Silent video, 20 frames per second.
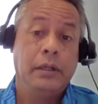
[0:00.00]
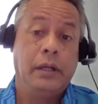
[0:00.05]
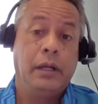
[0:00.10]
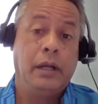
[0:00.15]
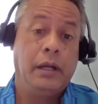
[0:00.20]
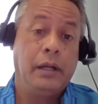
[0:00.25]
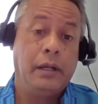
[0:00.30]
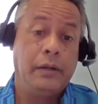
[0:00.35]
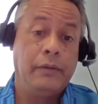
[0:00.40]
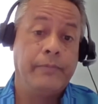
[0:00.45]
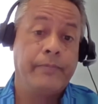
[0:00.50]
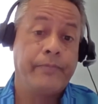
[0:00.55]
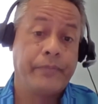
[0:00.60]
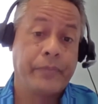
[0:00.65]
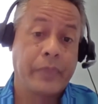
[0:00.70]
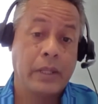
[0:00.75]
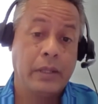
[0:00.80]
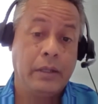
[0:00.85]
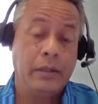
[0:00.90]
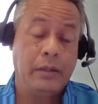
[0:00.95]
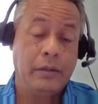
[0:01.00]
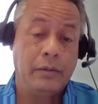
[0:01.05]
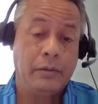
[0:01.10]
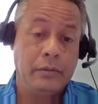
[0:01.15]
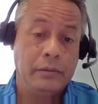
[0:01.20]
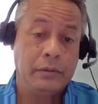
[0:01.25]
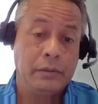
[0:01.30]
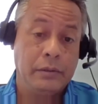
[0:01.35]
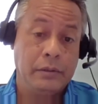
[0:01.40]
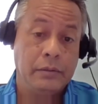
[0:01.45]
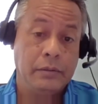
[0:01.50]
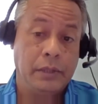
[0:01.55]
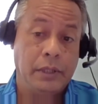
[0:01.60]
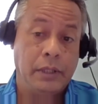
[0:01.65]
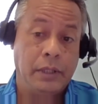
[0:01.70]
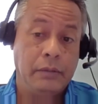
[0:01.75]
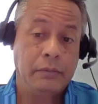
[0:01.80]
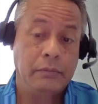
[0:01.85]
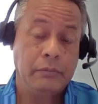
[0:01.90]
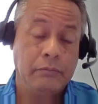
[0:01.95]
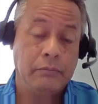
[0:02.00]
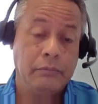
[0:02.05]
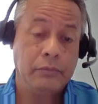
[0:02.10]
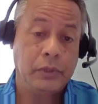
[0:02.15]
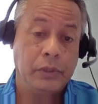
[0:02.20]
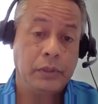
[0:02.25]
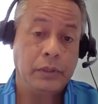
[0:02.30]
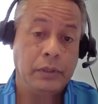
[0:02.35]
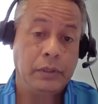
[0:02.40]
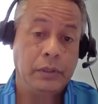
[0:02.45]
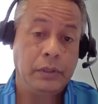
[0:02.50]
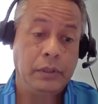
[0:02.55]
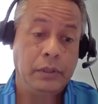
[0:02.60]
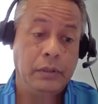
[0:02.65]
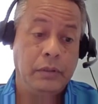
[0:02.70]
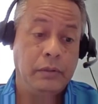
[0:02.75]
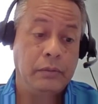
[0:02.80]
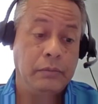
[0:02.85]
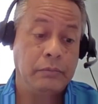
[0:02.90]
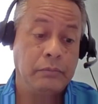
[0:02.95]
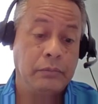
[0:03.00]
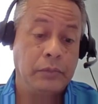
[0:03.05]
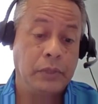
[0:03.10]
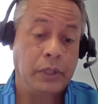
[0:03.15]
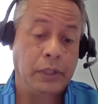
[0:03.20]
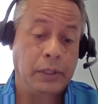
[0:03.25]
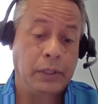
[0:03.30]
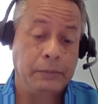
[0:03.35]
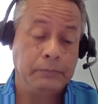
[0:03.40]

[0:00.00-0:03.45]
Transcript: um, you know, you know, um,